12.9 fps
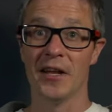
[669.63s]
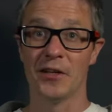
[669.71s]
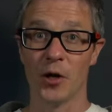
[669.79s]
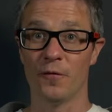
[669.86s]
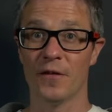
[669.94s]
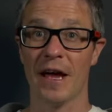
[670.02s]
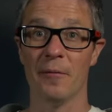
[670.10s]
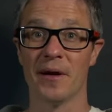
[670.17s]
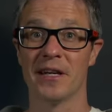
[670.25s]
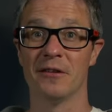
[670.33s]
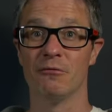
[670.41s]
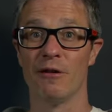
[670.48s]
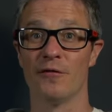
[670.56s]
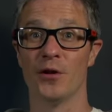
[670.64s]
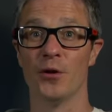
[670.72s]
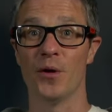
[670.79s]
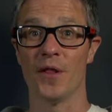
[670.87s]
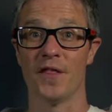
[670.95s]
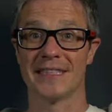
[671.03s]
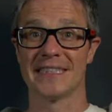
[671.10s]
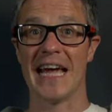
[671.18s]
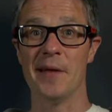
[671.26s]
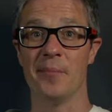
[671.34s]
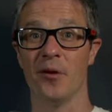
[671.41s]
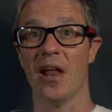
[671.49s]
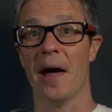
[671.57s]
Don't forget we're going to review the
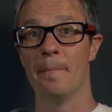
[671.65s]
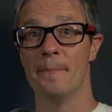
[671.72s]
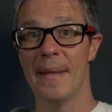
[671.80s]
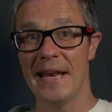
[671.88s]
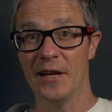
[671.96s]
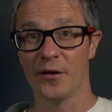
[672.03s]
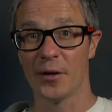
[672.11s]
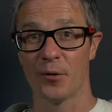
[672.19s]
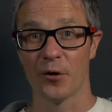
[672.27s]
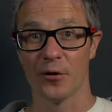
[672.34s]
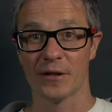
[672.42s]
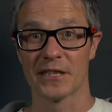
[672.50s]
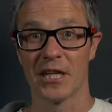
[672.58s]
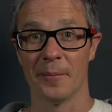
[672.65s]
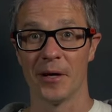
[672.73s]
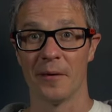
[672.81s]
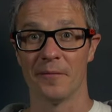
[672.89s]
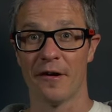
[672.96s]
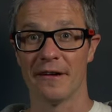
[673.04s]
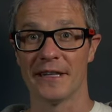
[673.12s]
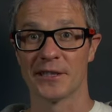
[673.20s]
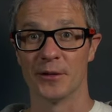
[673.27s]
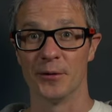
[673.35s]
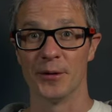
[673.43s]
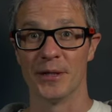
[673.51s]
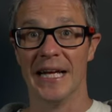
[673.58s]
table and many other products coming up very
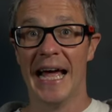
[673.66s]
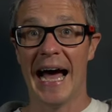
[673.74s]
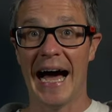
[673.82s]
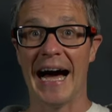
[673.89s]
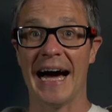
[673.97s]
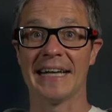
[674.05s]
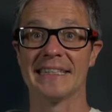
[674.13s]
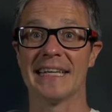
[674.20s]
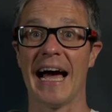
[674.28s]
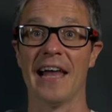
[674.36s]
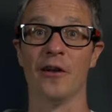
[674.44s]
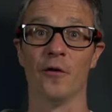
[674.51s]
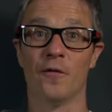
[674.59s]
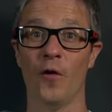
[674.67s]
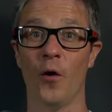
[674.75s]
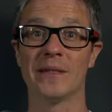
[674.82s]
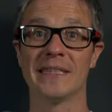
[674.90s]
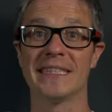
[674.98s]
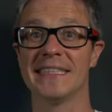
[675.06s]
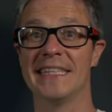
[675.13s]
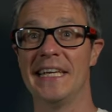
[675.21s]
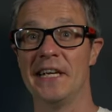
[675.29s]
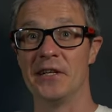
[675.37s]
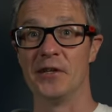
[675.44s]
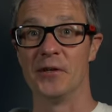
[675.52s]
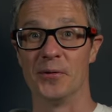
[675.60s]
soon. And I look forward to
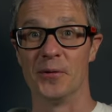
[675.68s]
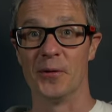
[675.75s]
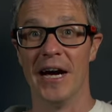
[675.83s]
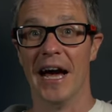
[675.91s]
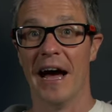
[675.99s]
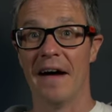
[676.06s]
seeing you